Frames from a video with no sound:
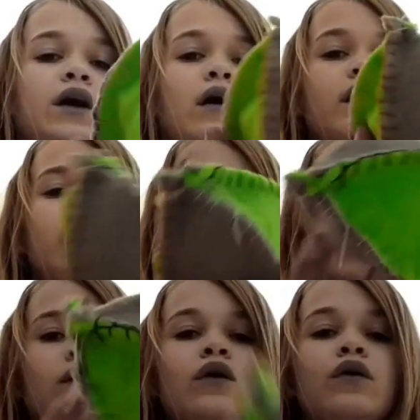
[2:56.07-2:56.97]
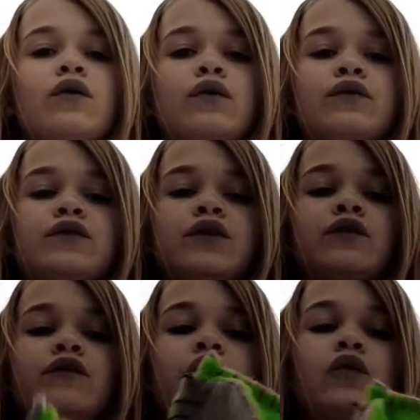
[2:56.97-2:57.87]
colour or do
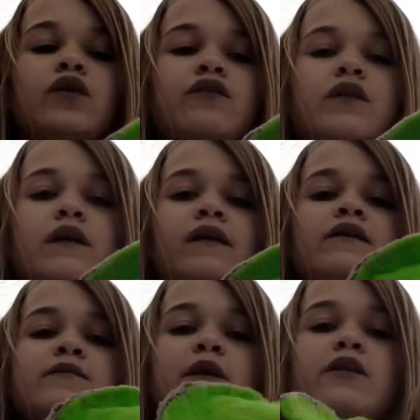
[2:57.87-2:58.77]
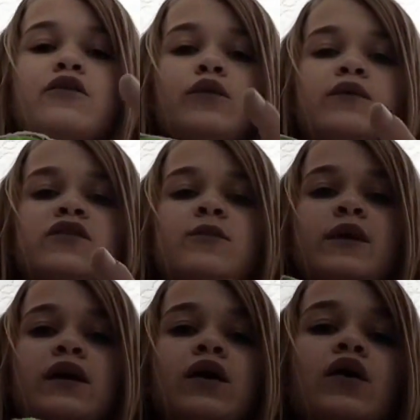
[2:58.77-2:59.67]
four different colours, but I thought it would just
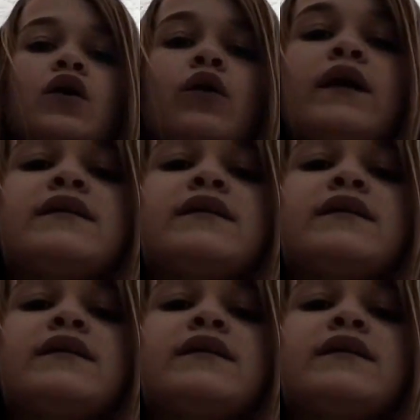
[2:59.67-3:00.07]
be quite